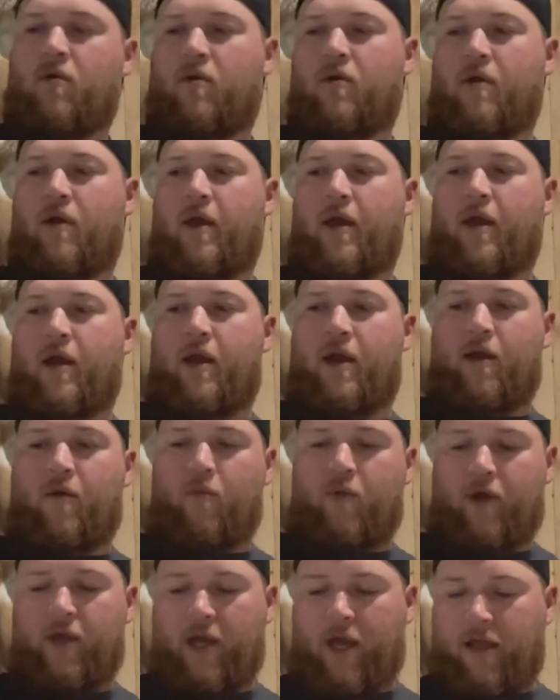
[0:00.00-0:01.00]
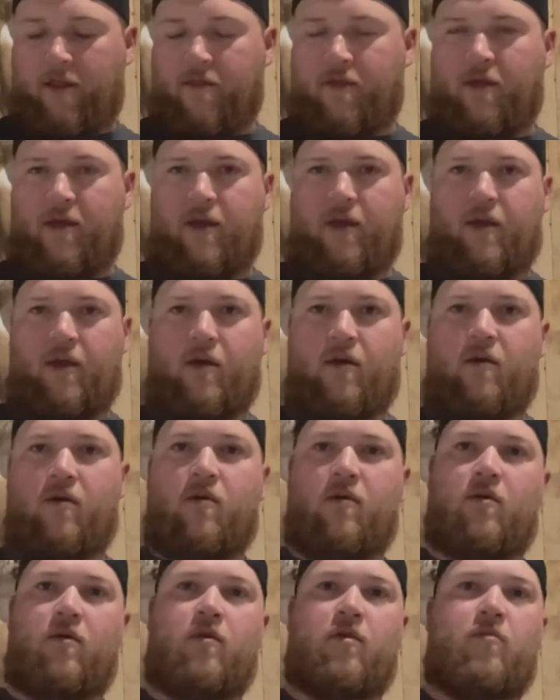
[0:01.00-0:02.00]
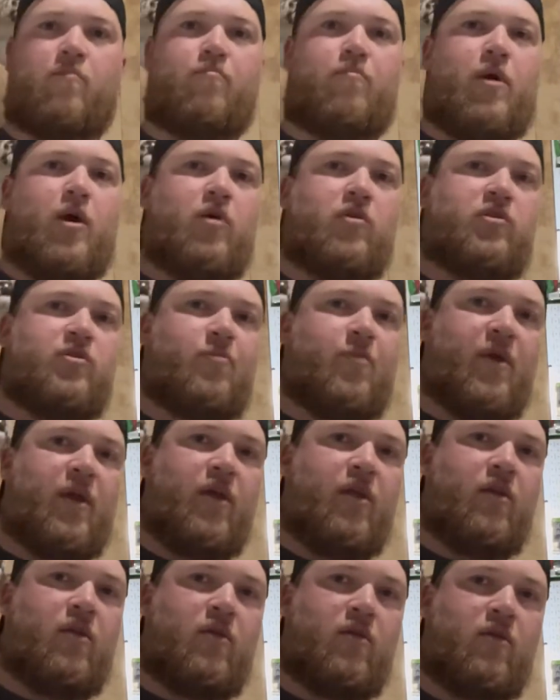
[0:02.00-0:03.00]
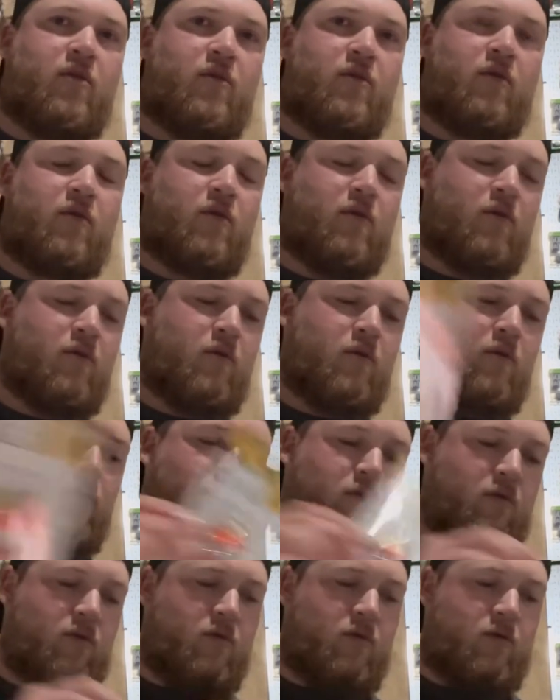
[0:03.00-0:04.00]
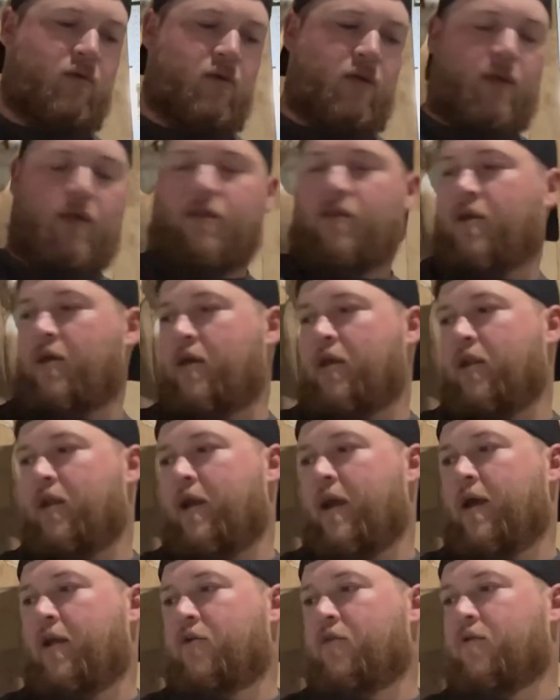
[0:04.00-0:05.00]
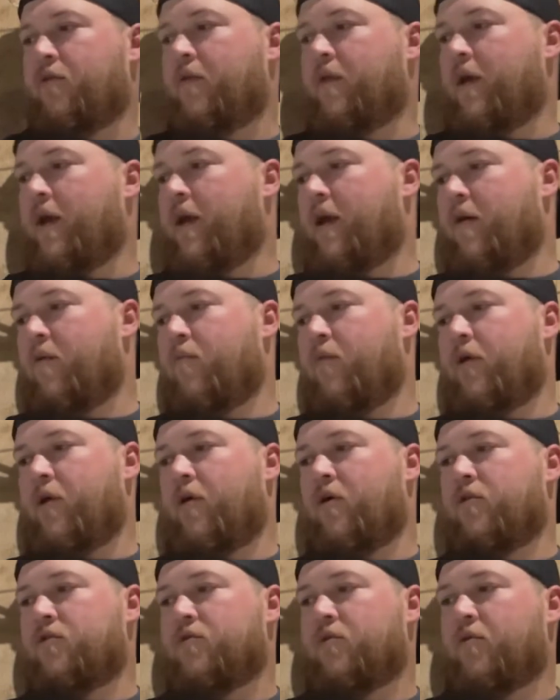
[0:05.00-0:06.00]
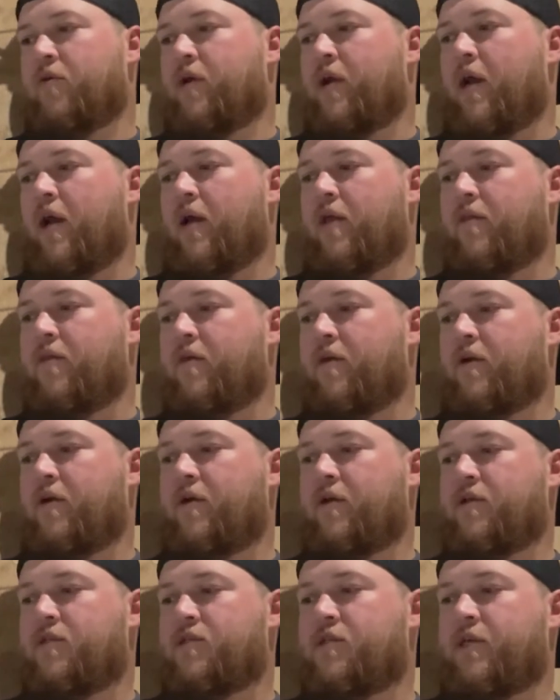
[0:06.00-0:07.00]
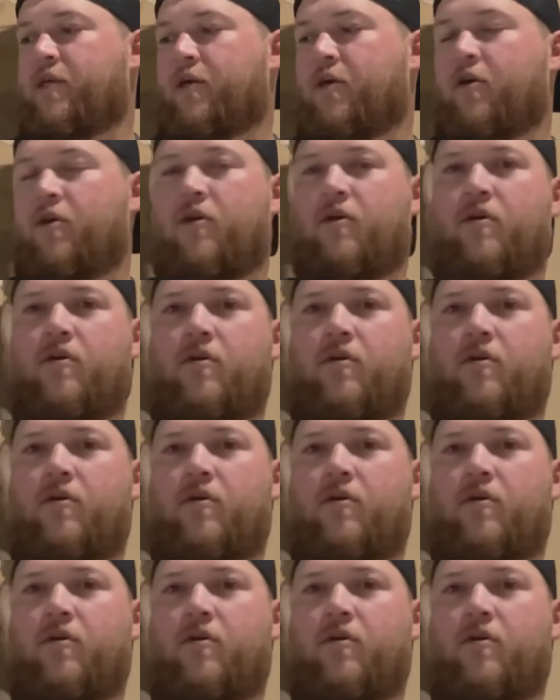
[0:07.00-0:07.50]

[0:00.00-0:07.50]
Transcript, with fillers: And we got the bell spin. And then after that, we also got the sticker.